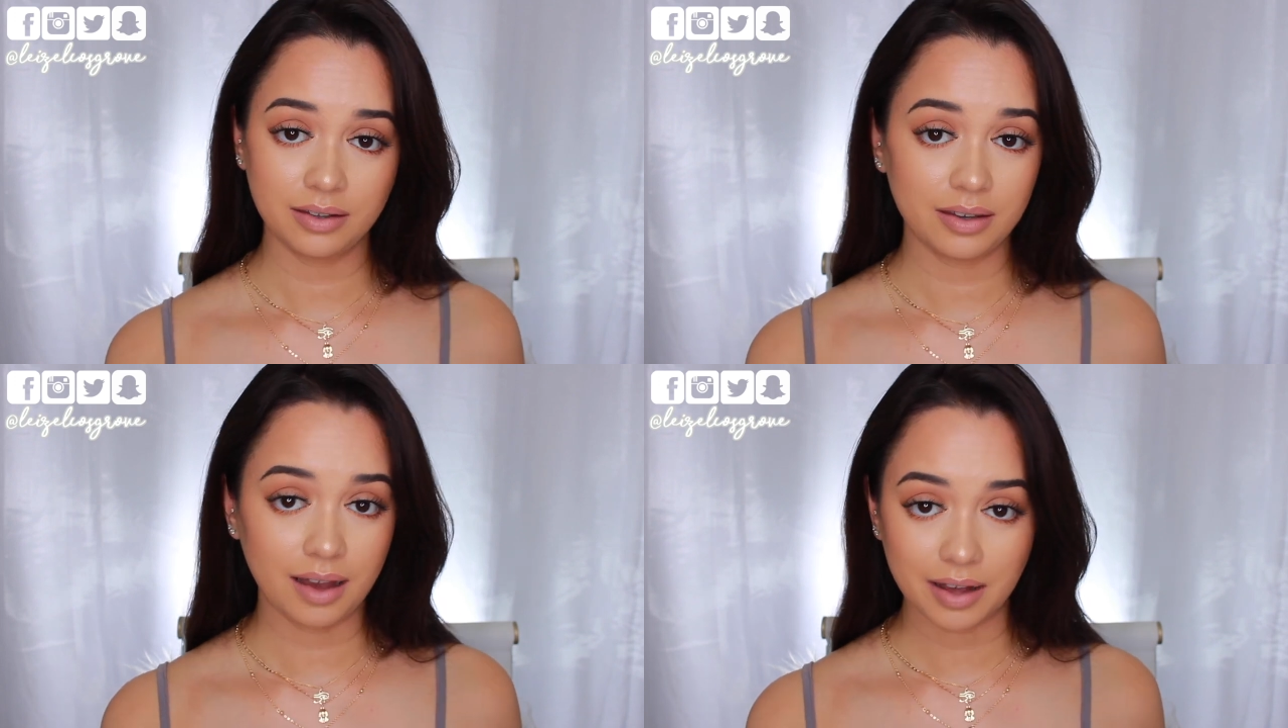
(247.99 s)

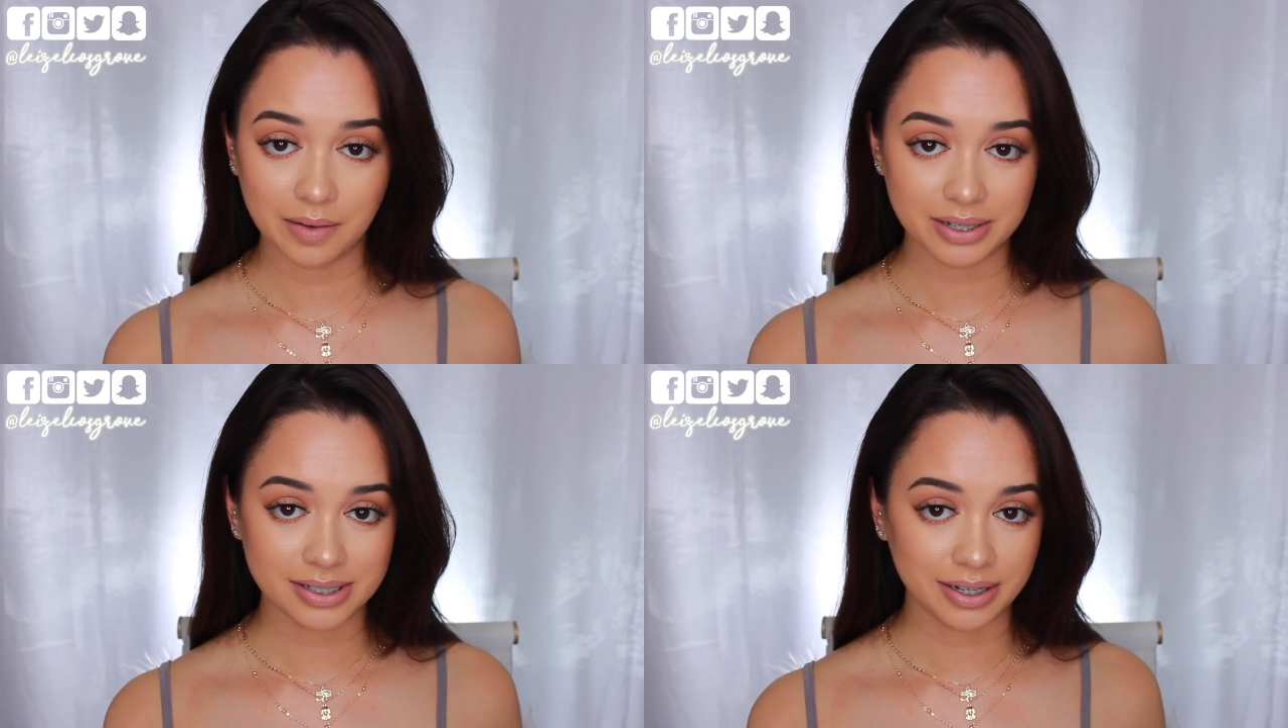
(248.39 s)
You are
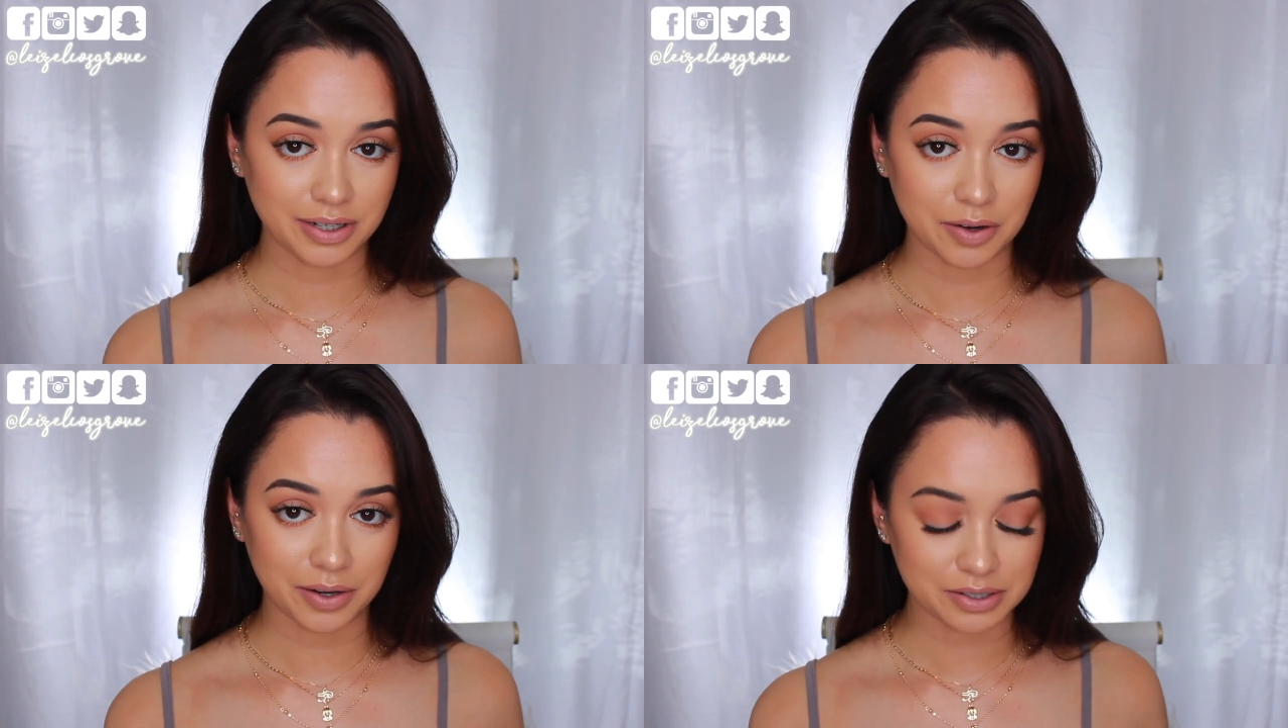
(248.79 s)
going to
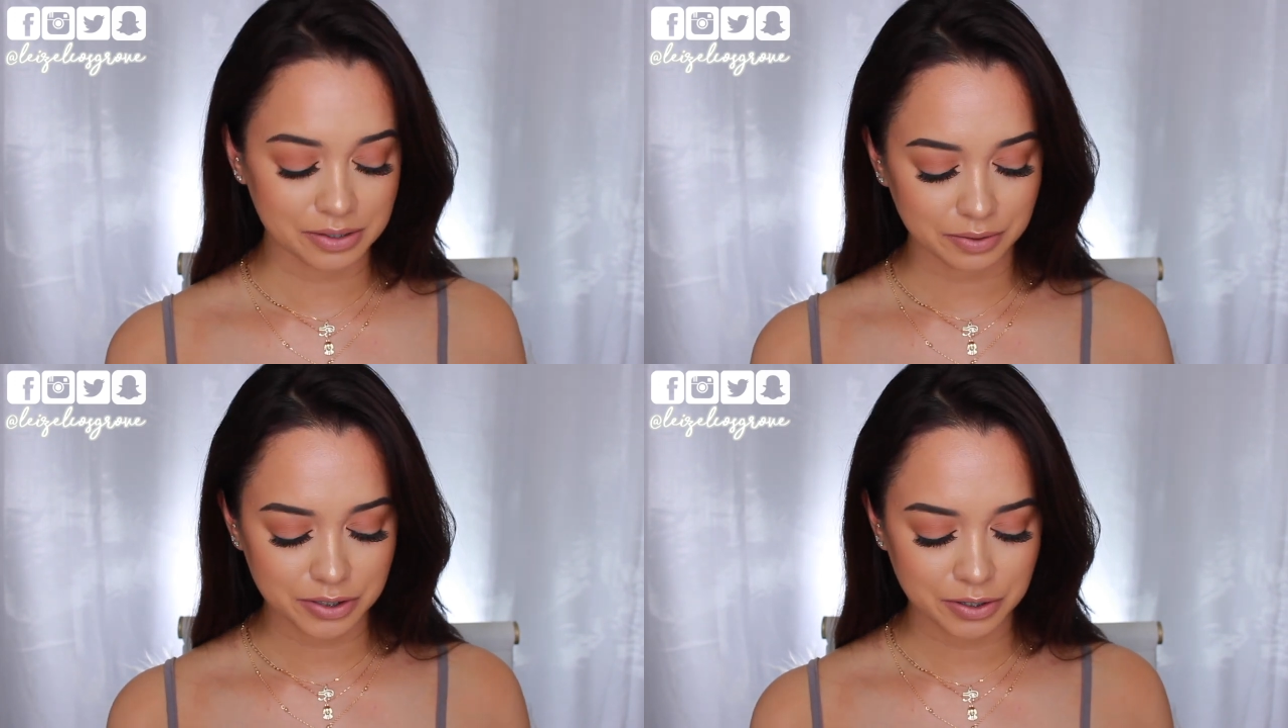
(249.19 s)
need your own
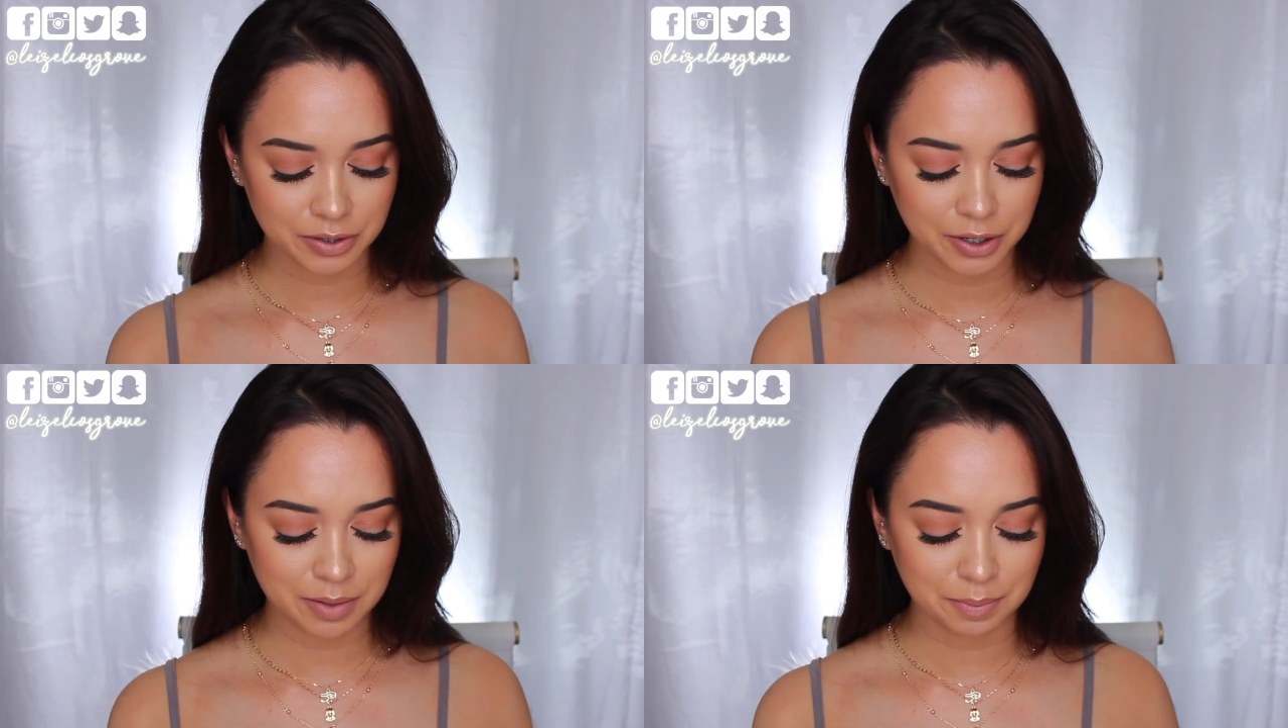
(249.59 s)

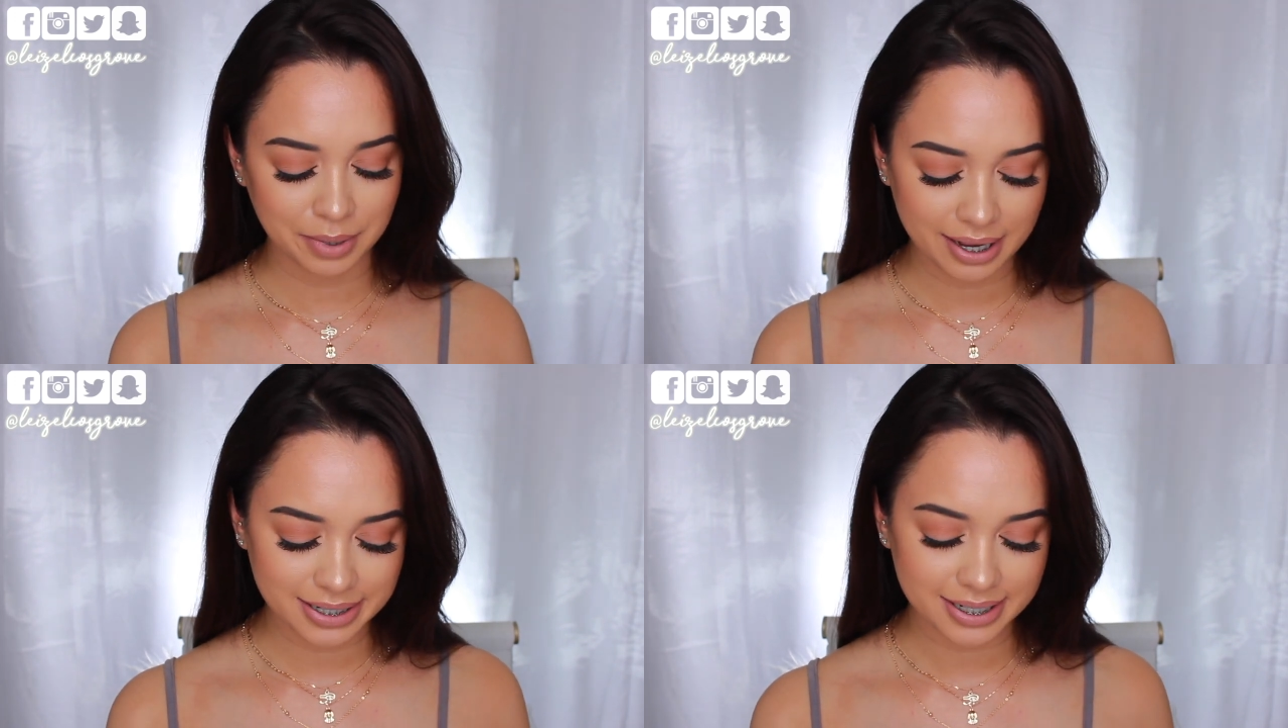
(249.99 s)
solution though,
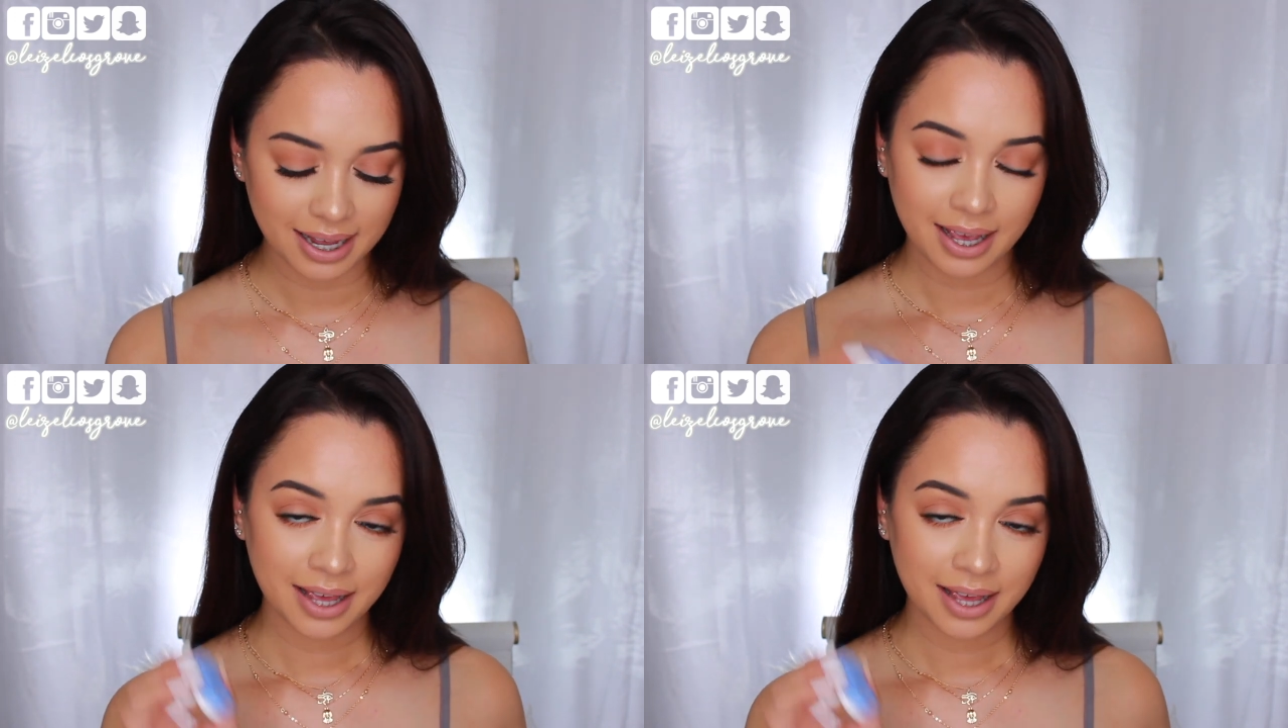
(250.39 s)
but